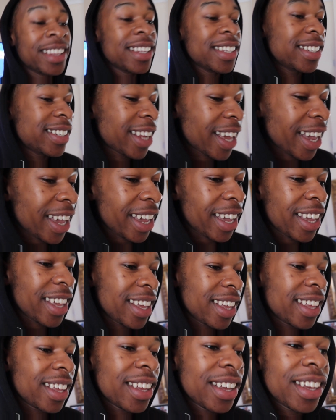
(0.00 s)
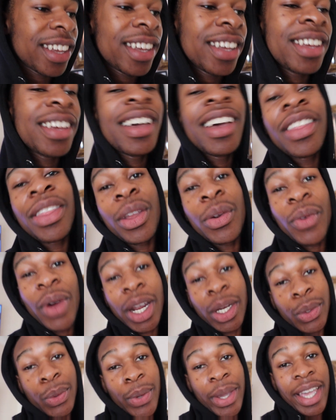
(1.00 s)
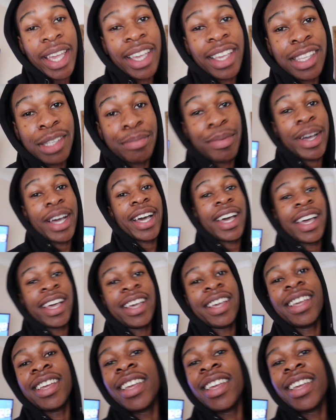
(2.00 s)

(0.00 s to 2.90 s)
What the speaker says: day the right way is by